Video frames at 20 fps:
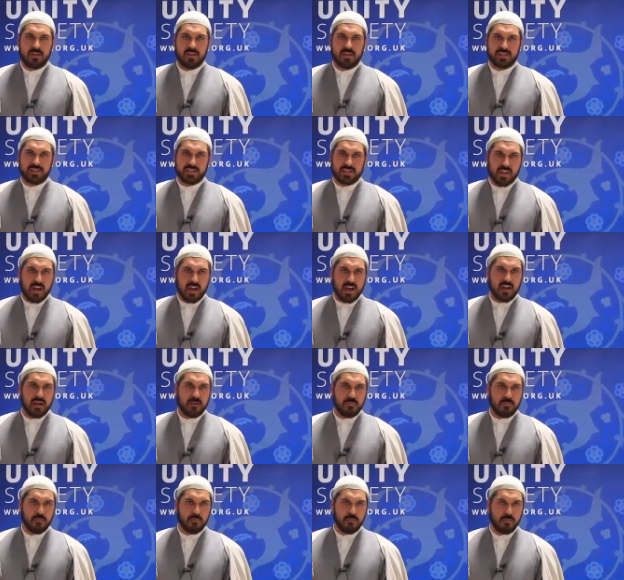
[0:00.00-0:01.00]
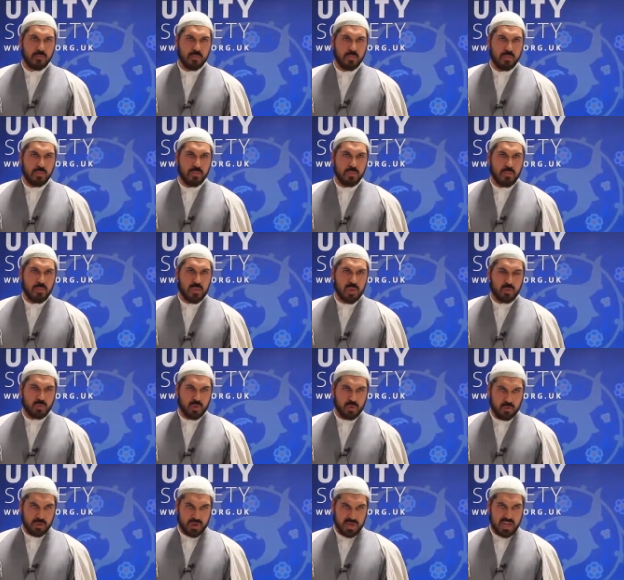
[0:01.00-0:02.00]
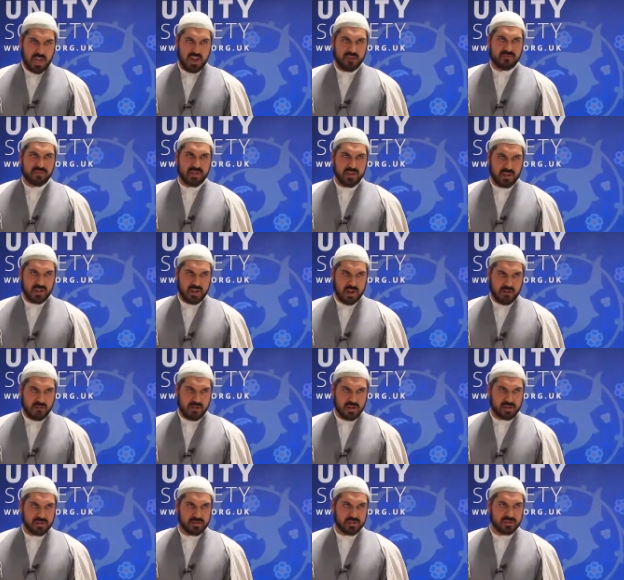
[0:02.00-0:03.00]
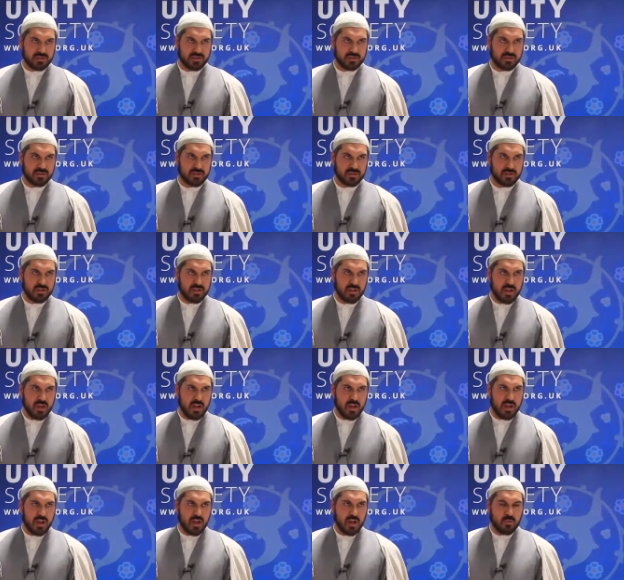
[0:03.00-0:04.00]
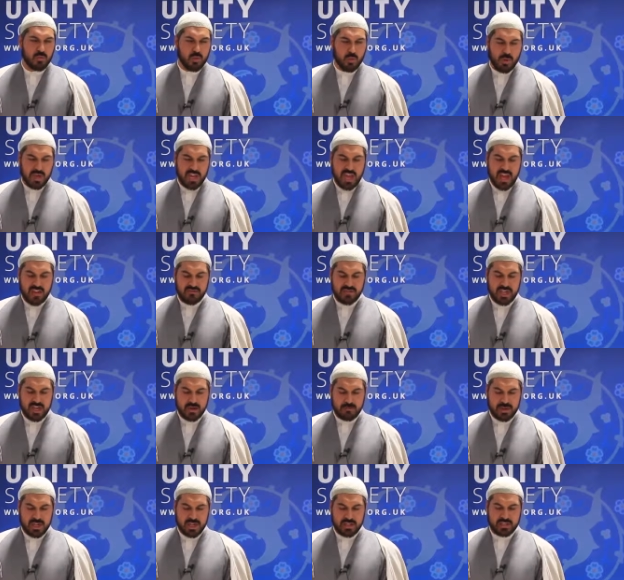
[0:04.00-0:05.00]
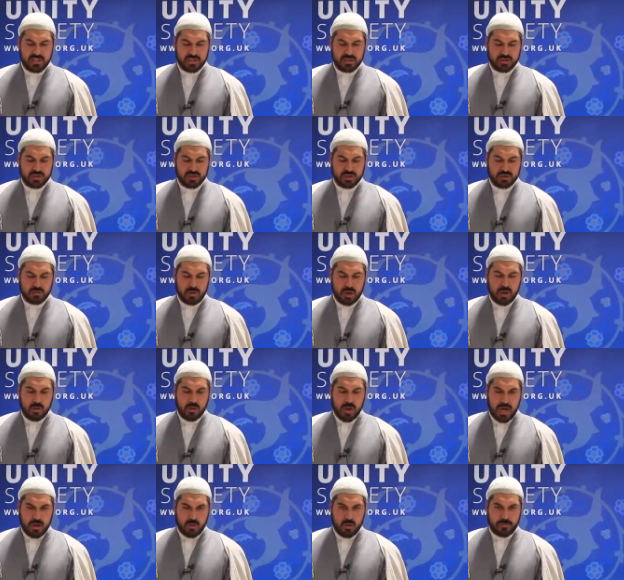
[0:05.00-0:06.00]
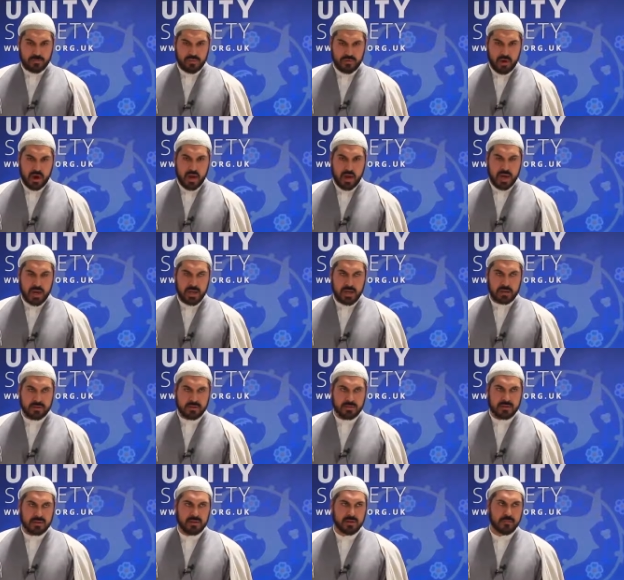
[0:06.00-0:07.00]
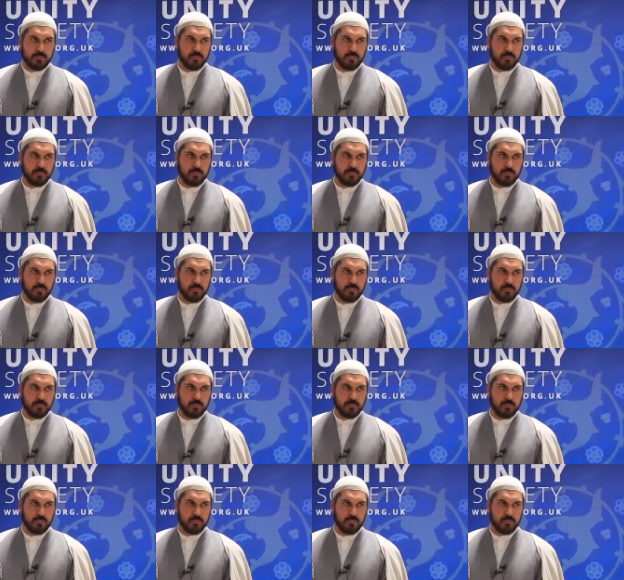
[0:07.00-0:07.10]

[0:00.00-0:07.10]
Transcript: Islam, will we have the courage? Will we have the ability to swallow our pride